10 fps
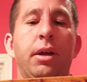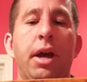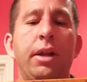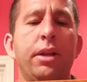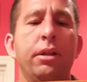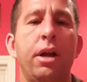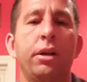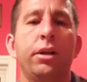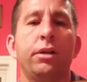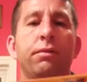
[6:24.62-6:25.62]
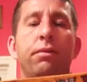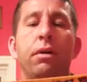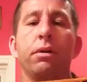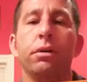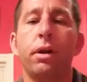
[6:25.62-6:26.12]
I didn't like these at
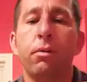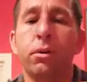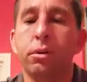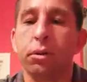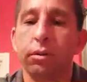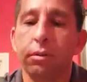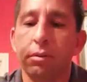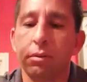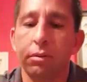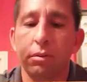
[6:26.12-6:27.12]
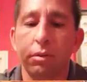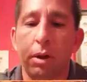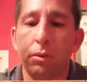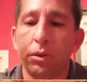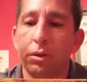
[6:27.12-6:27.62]
first I wasn't I
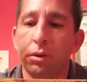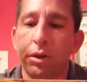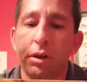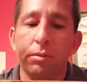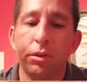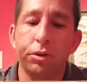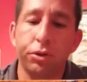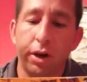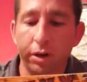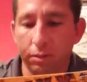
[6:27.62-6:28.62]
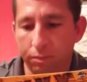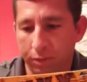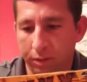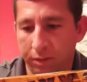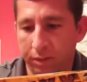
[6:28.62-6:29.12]
was going to get them and trade them
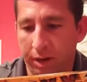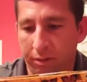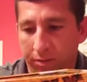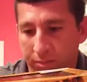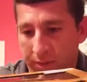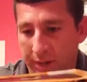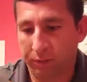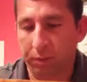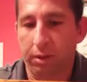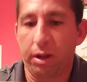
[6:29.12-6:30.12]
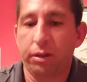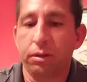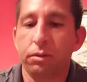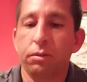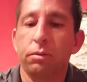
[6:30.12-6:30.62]
because I, I sort of like
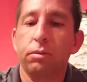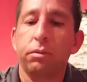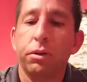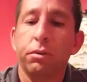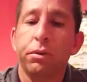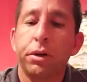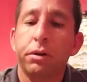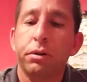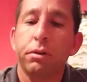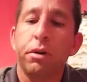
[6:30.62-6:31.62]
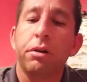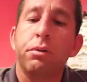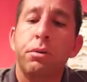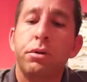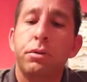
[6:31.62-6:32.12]
the the, reg, the regular
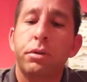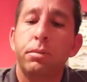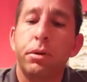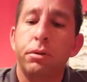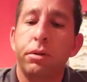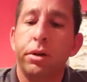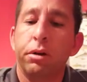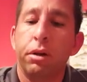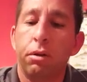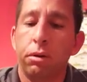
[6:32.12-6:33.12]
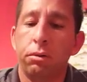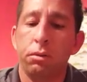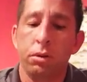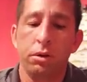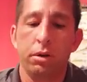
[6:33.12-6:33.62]
ones with the bootlegger logo
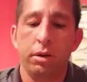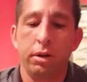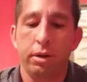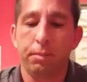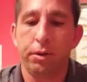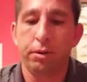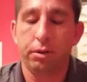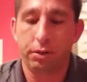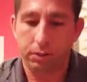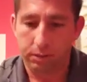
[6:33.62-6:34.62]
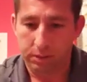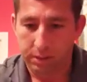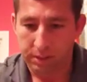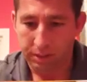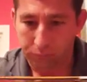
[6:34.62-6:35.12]
but the uh,
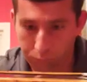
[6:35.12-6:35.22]
this